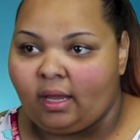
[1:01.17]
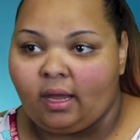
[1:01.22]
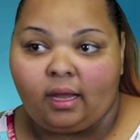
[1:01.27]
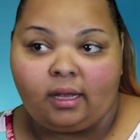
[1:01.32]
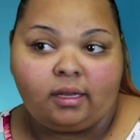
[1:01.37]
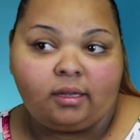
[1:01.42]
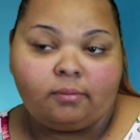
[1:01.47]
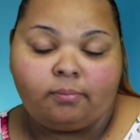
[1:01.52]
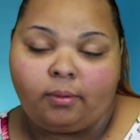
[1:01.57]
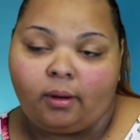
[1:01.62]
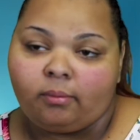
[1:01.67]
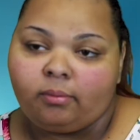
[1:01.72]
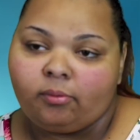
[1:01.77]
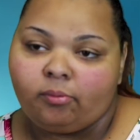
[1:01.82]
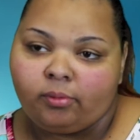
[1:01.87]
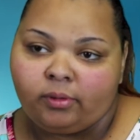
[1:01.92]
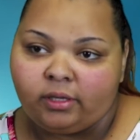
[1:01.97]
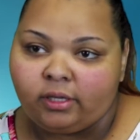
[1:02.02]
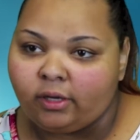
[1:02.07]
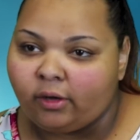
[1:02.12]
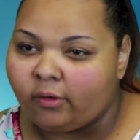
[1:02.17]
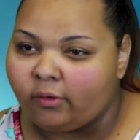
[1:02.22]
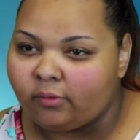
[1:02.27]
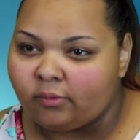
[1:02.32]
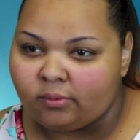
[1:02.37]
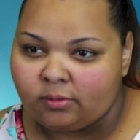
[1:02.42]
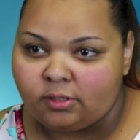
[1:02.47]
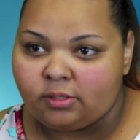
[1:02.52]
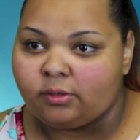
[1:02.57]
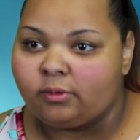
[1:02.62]
I could probably
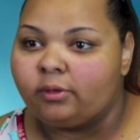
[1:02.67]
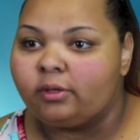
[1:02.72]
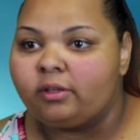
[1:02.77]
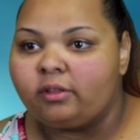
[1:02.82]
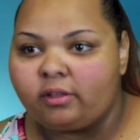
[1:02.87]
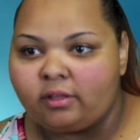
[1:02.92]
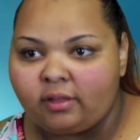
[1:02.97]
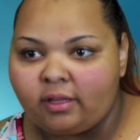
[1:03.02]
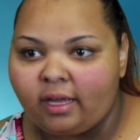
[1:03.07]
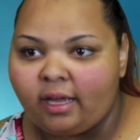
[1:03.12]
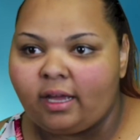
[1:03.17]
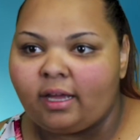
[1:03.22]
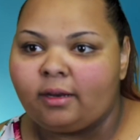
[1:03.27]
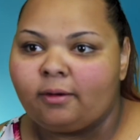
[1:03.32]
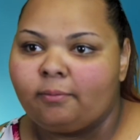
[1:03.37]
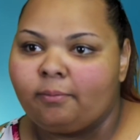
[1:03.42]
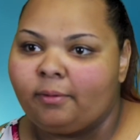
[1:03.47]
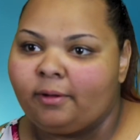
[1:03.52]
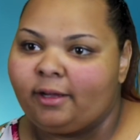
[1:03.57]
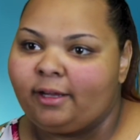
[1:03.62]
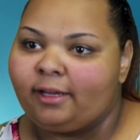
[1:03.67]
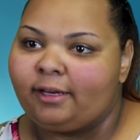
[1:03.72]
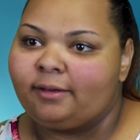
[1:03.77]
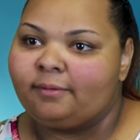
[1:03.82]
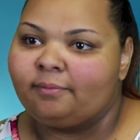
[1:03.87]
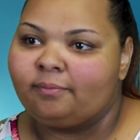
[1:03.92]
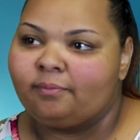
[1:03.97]
go sooner than that, but